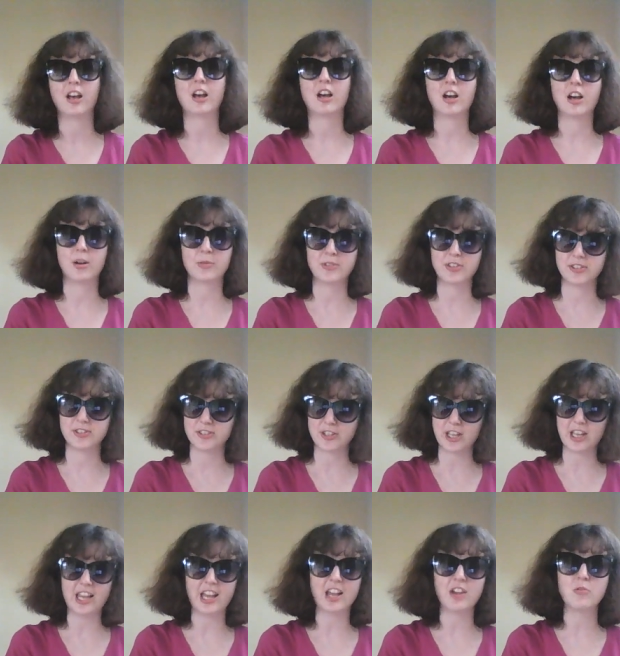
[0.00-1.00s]
of the
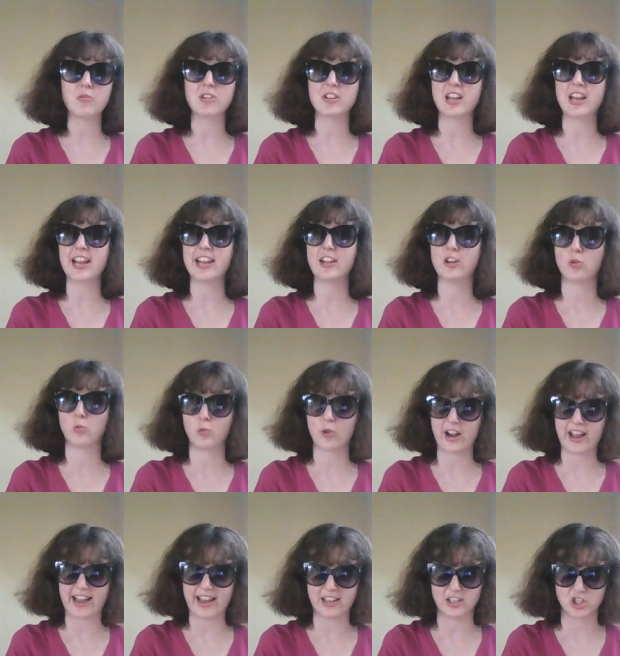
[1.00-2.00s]
day when I
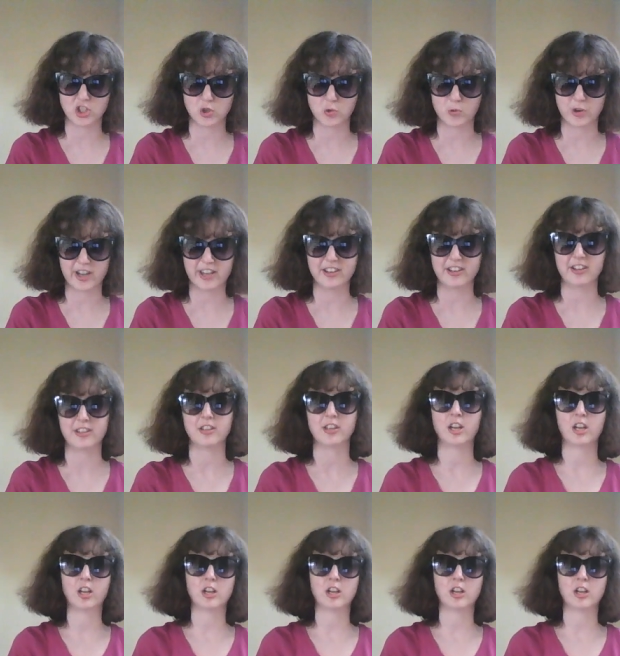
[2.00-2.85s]
graduated.